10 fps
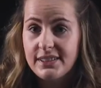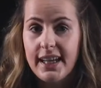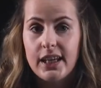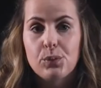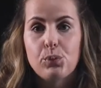
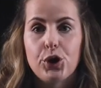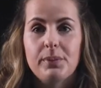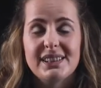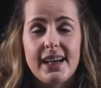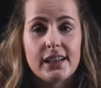take a
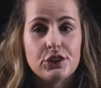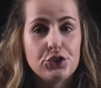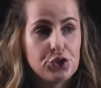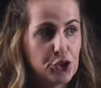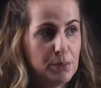moment and
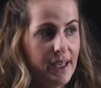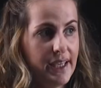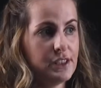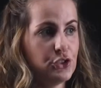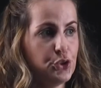zoom
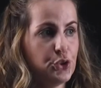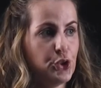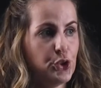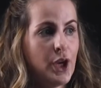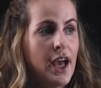
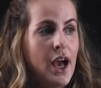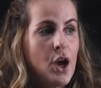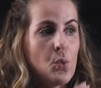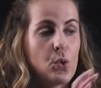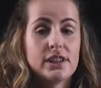into
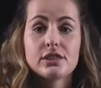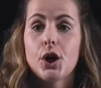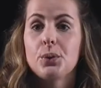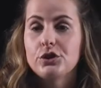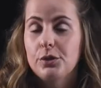what is
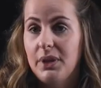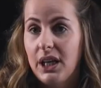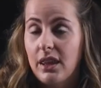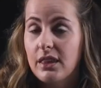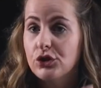going to
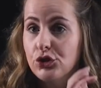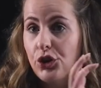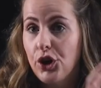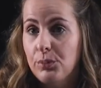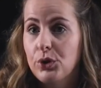be the
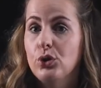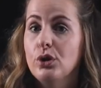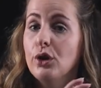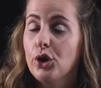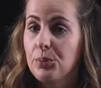
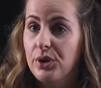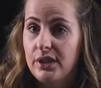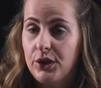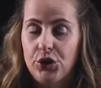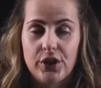terminal
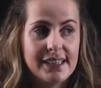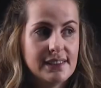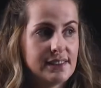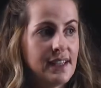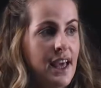lobular
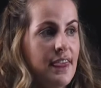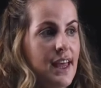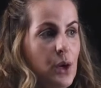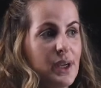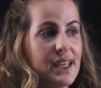units
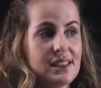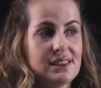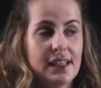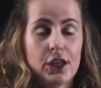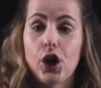that we can
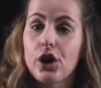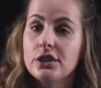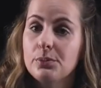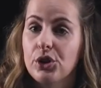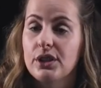see
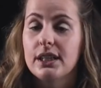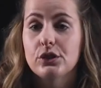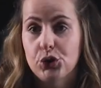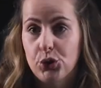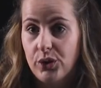corresponding
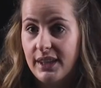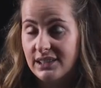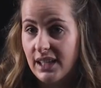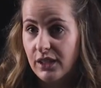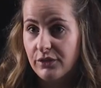to
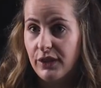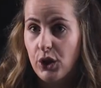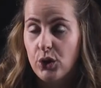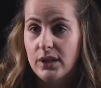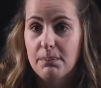these
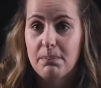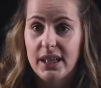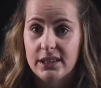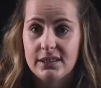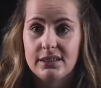alveolar
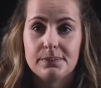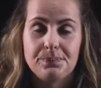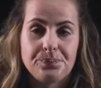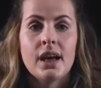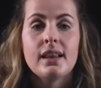buds.
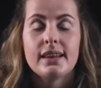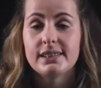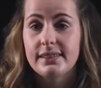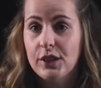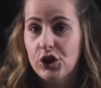
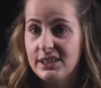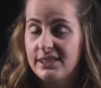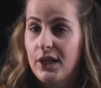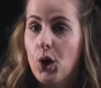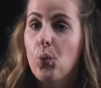Let's then
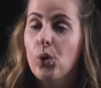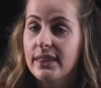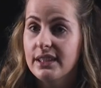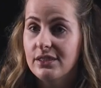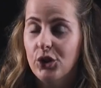consider
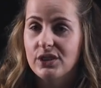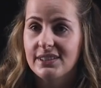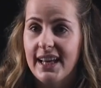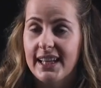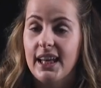what this looks
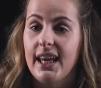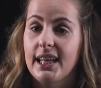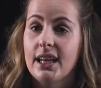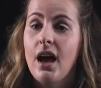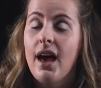like
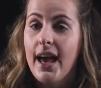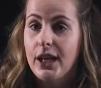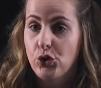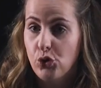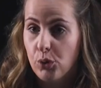in
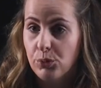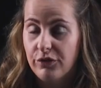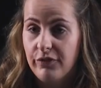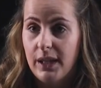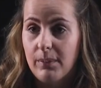a normal
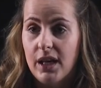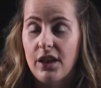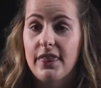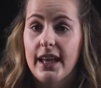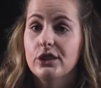female
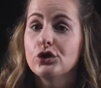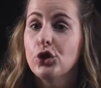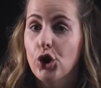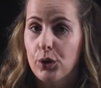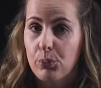that is
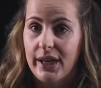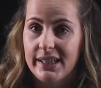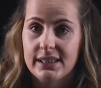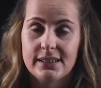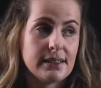not
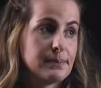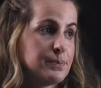pregnant.